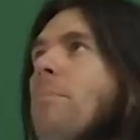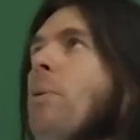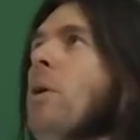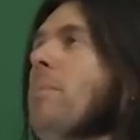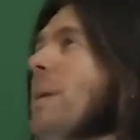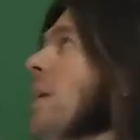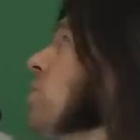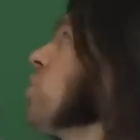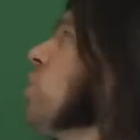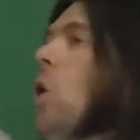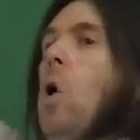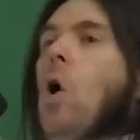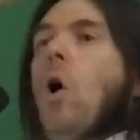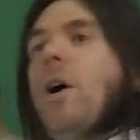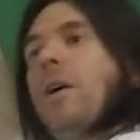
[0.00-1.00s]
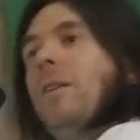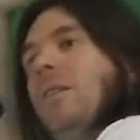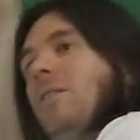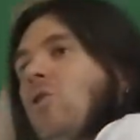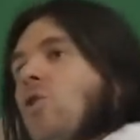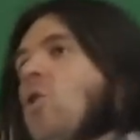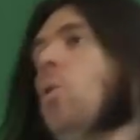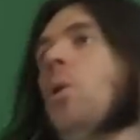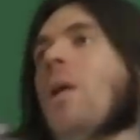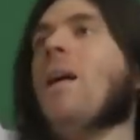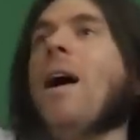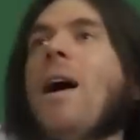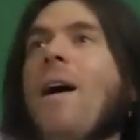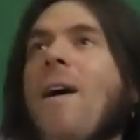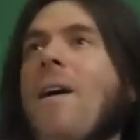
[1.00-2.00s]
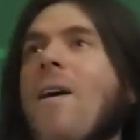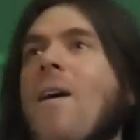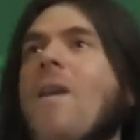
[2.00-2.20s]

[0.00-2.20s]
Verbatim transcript: put them in a sock and just go like that.